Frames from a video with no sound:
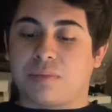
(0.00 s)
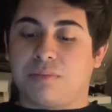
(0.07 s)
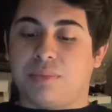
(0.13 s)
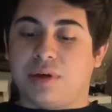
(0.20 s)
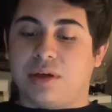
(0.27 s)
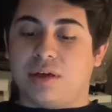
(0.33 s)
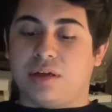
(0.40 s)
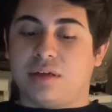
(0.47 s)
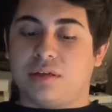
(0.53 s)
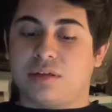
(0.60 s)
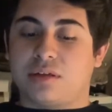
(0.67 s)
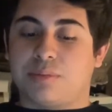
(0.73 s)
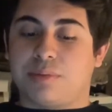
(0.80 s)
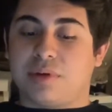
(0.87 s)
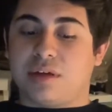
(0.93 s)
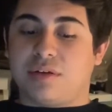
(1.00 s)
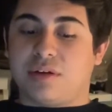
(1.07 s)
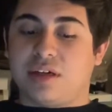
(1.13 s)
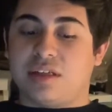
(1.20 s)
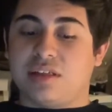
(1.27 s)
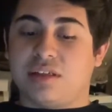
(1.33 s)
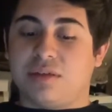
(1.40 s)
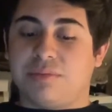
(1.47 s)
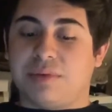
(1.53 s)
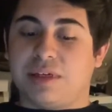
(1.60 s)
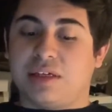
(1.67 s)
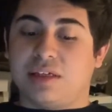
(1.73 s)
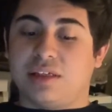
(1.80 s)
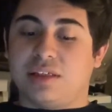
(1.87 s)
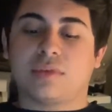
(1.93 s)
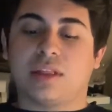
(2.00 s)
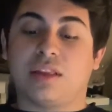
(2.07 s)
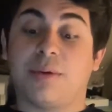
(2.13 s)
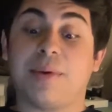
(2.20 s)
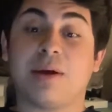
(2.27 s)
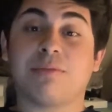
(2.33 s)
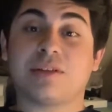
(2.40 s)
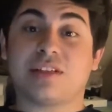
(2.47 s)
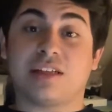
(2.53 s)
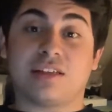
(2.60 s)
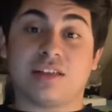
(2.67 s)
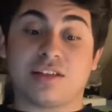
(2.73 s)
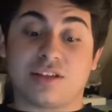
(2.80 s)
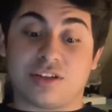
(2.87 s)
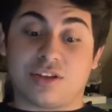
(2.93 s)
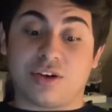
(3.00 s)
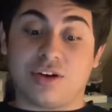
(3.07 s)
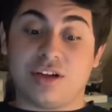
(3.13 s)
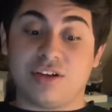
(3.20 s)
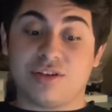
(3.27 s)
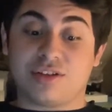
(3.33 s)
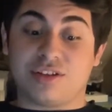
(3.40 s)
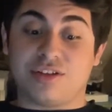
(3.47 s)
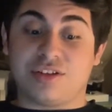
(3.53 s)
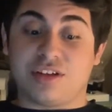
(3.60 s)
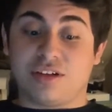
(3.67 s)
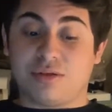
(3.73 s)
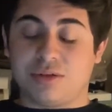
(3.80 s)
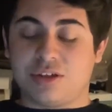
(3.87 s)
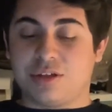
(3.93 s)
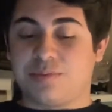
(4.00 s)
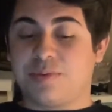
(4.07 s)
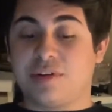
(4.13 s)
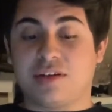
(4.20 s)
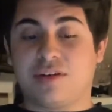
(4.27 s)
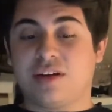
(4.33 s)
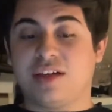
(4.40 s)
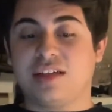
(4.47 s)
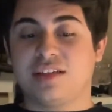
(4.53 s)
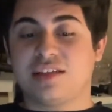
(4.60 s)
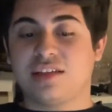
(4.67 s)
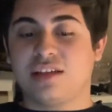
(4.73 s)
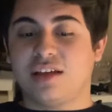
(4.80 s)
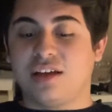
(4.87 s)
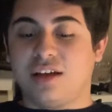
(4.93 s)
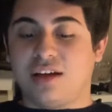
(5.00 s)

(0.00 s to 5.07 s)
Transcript: but it's pretty crazy because the man was sentenced to 30 years in jail, which is pretty crazy.